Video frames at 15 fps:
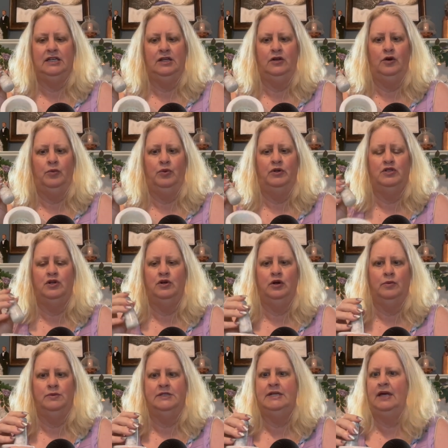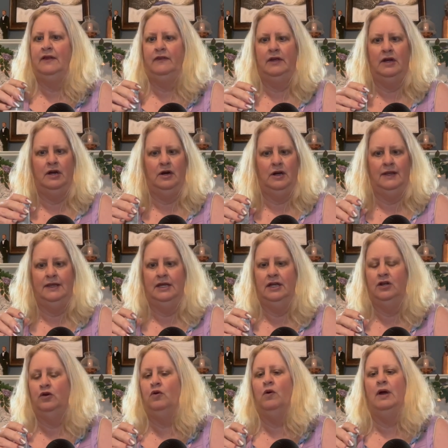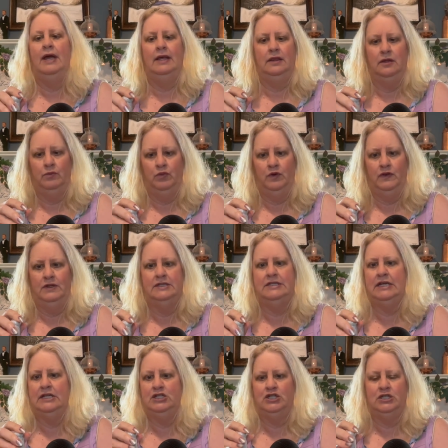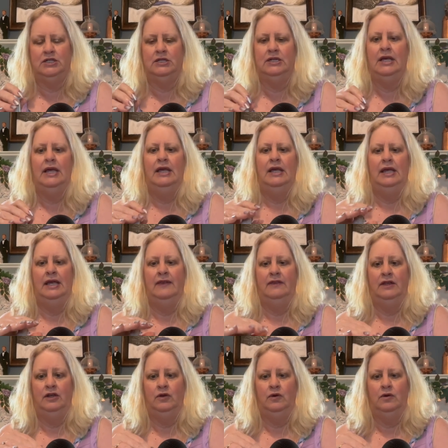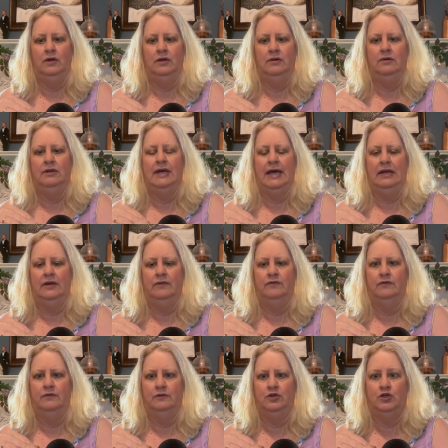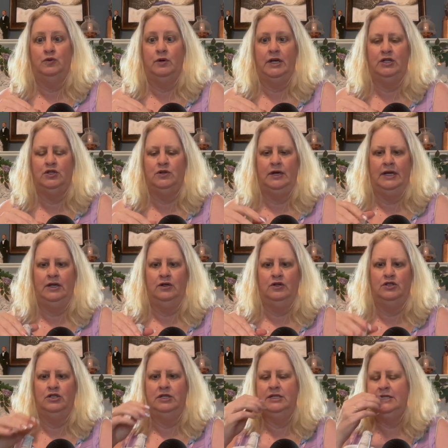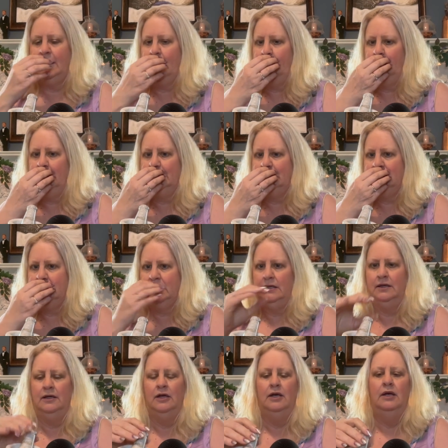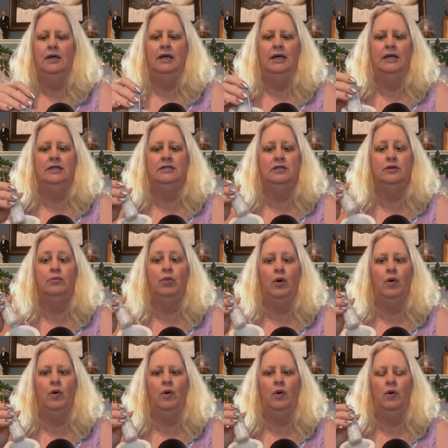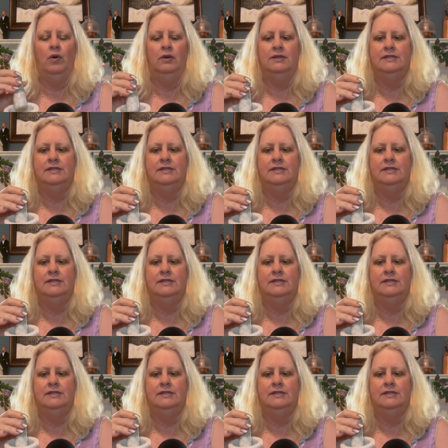You know, put your herbs down there and then grind them with intention, and then you can kind of direct your energy down into the bowl.